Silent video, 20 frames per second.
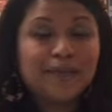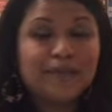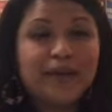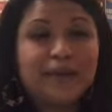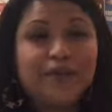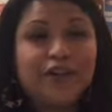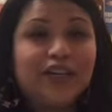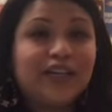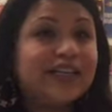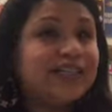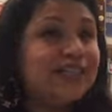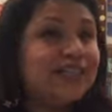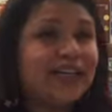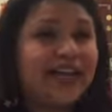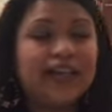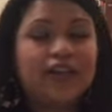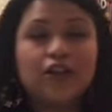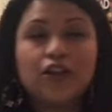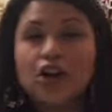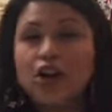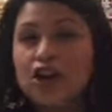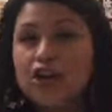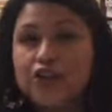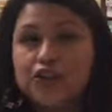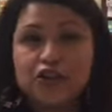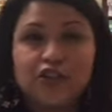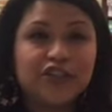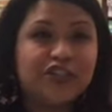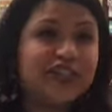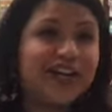maybe you can say
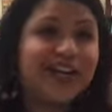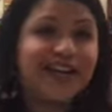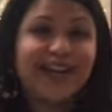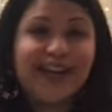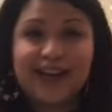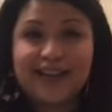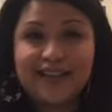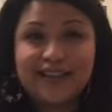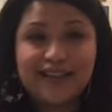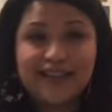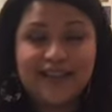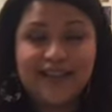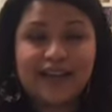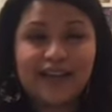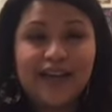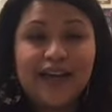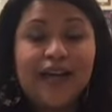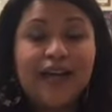large or gigantic.